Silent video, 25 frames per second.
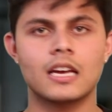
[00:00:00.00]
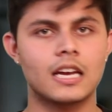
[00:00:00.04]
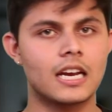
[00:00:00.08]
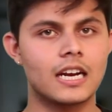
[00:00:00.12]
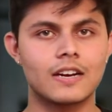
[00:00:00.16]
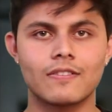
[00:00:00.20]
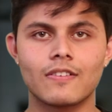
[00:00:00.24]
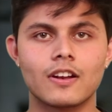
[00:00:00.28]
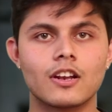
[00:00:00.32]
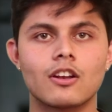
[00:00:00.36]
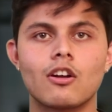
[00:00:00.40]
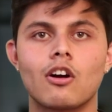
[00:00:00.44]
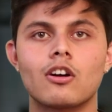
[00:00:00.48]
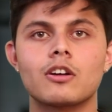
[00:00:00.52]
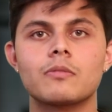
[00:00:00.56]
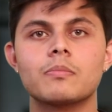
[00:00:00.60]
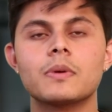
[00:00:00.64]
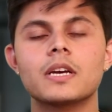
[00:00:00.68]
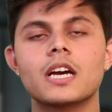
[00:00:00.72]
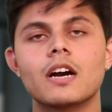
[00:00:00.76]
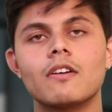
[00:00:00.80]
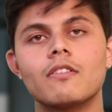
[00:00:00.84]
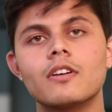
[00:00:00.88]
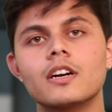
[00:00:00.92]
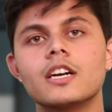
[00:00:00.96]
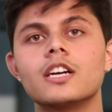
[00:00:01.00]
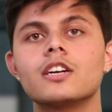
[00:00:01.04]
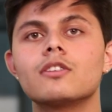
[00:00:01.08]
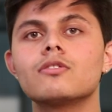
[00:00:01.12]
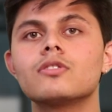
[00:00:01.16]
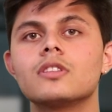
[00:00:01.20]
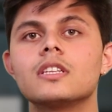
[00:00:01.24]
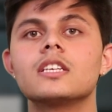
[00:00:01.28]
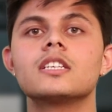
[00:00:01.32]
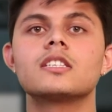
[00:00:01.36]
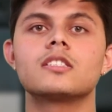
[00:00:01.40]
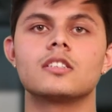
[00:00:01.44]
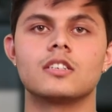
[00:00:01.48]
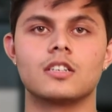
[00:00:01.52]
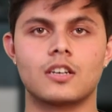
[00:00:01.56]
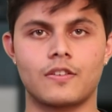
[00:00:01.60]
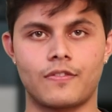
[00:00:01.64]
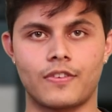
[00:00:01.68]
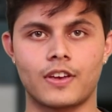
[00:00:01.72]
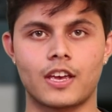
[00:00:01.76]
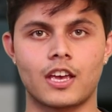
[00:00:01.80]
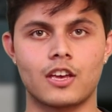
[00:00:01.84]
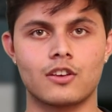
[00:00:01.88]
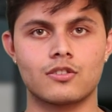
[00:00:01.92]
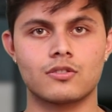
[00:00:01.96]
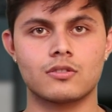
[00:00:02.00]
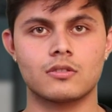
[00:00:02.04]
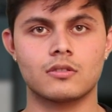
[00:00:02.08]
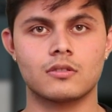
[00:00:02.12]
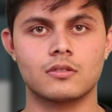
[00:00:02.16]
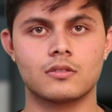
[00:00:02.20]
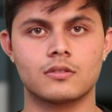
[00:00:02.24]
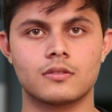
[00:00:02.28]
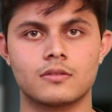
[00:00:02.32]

It will not be covered into this certification.